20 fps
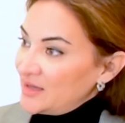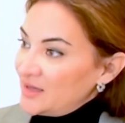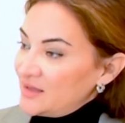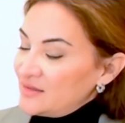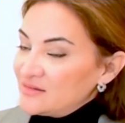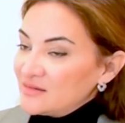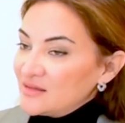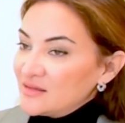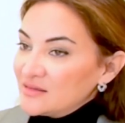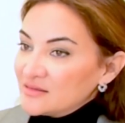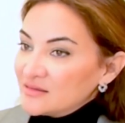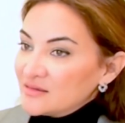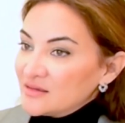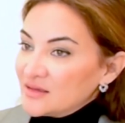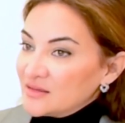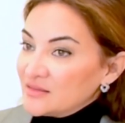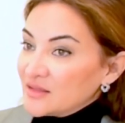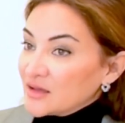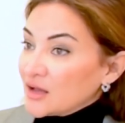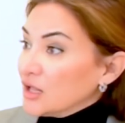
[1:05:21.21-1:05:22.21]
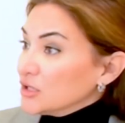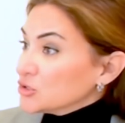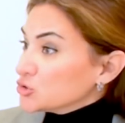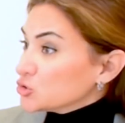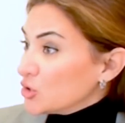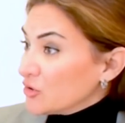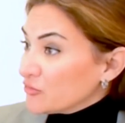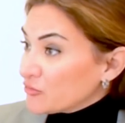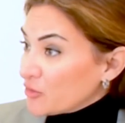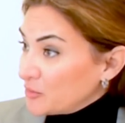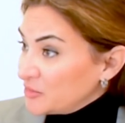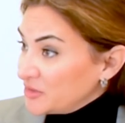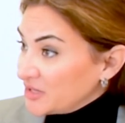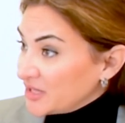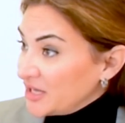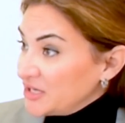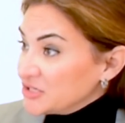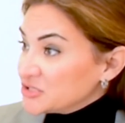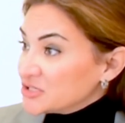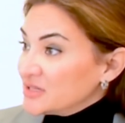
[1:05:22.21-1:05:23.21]
Is it the culture of
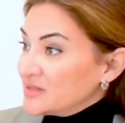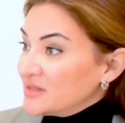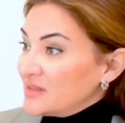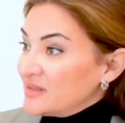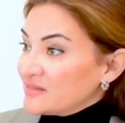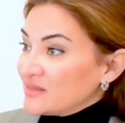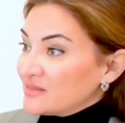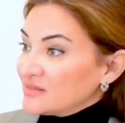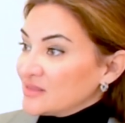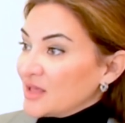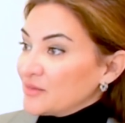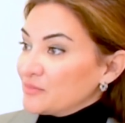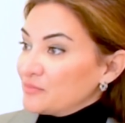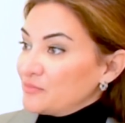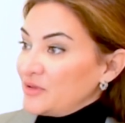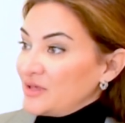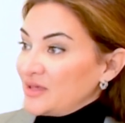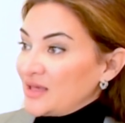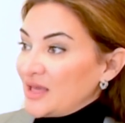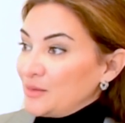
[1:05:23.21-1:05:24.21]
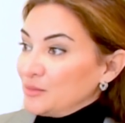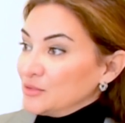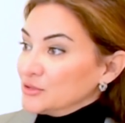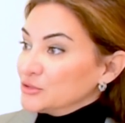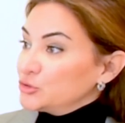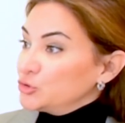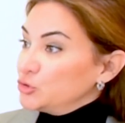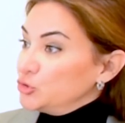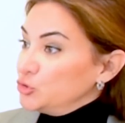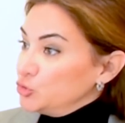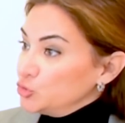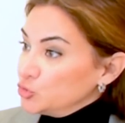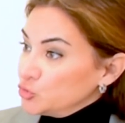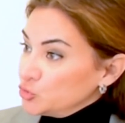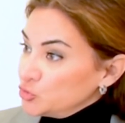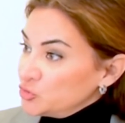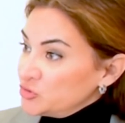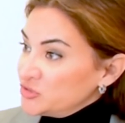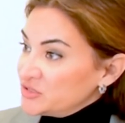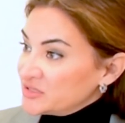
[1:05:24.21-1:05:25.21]
communication? Is it not being able to
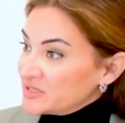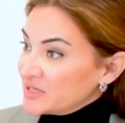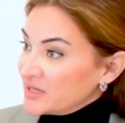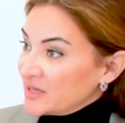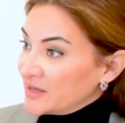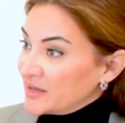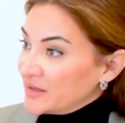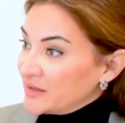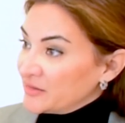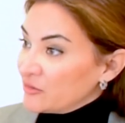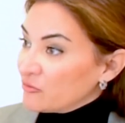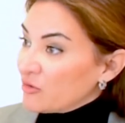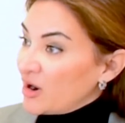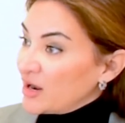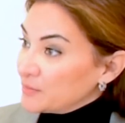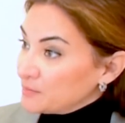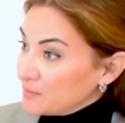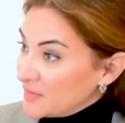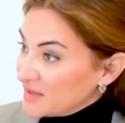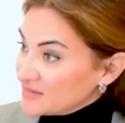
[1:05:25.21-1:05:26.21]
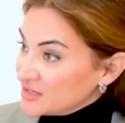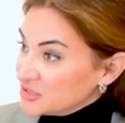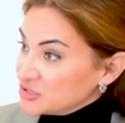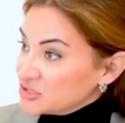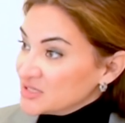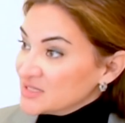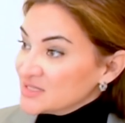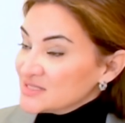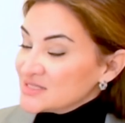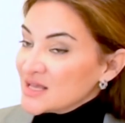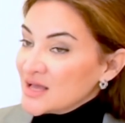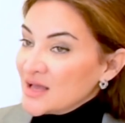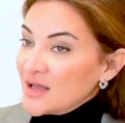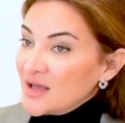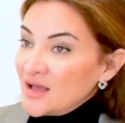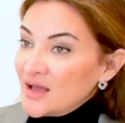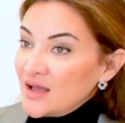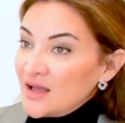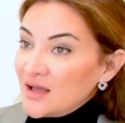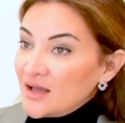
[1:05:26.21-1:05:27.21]
use uh, the right messages?
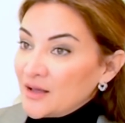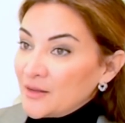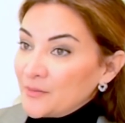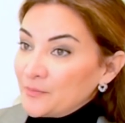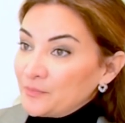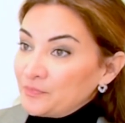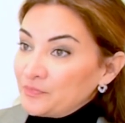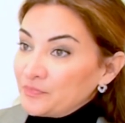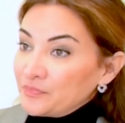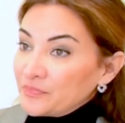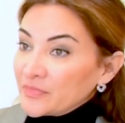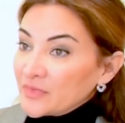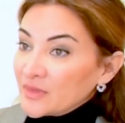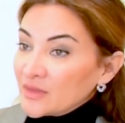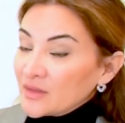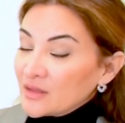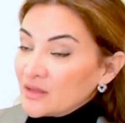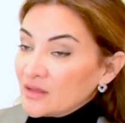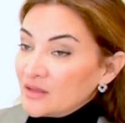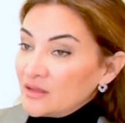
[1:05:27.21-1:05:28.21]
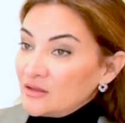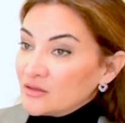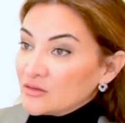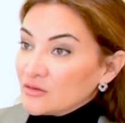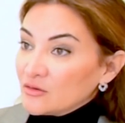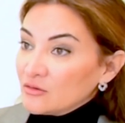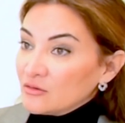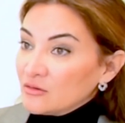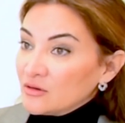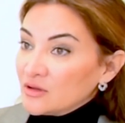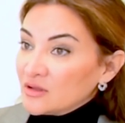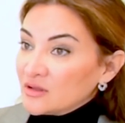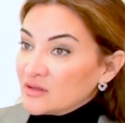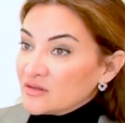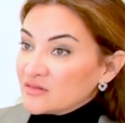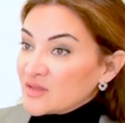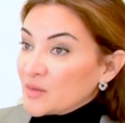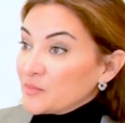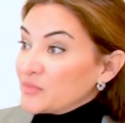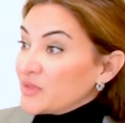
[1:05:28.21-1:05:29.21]
Um, you know, uh,
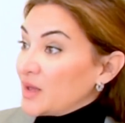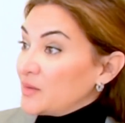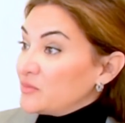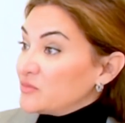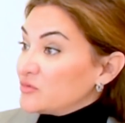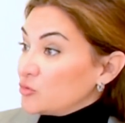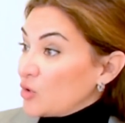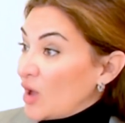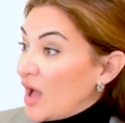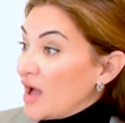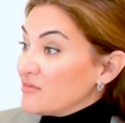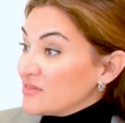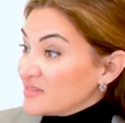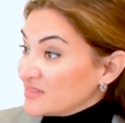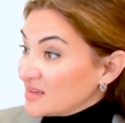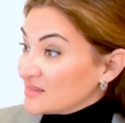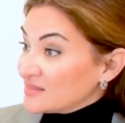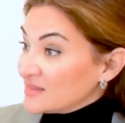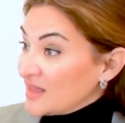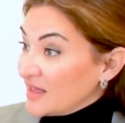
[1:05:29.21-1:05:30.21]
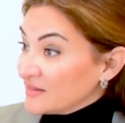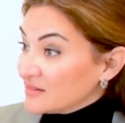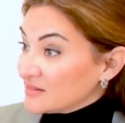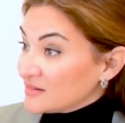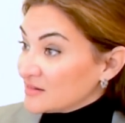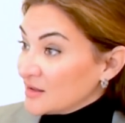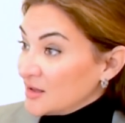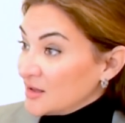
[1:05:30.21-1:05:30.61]
sometimes you have a success,